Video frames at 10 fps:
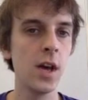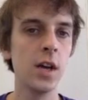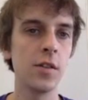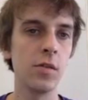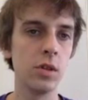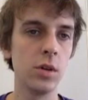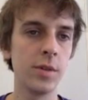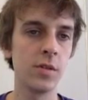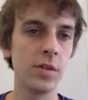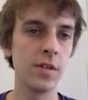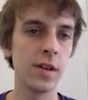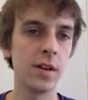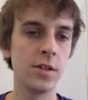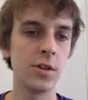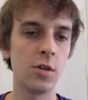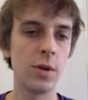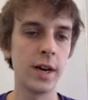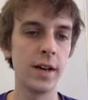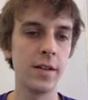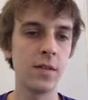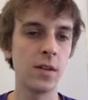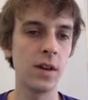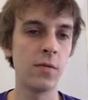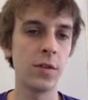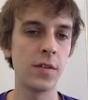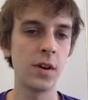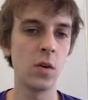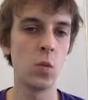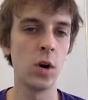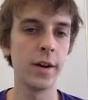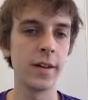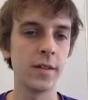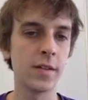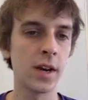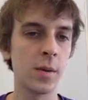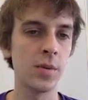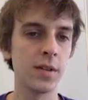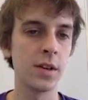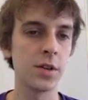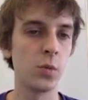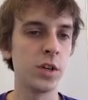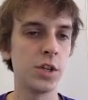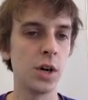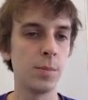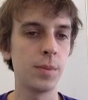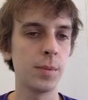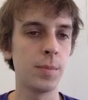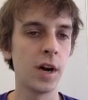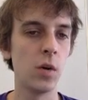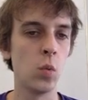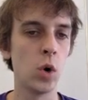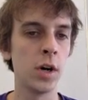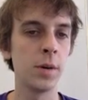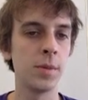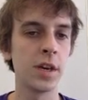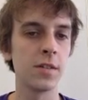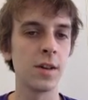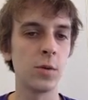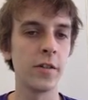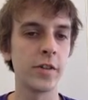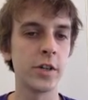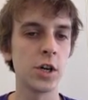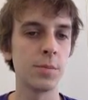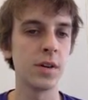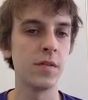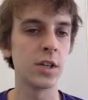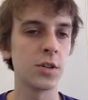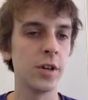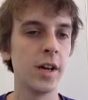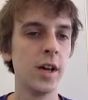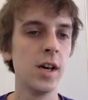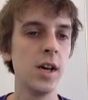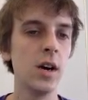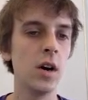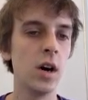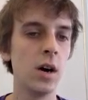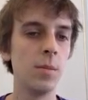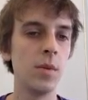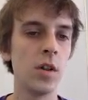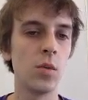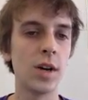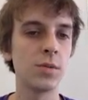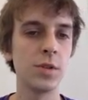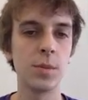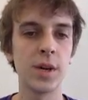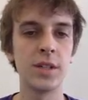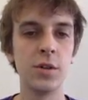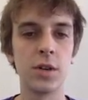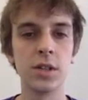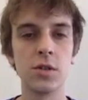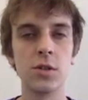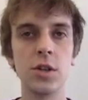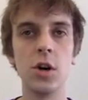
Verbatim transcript: so we're looking through these integer arrays. If we see a 1 in the second position, we jump by 1 because then we have to jump it eventually. Um, otherwise, we jump by 2 because there's no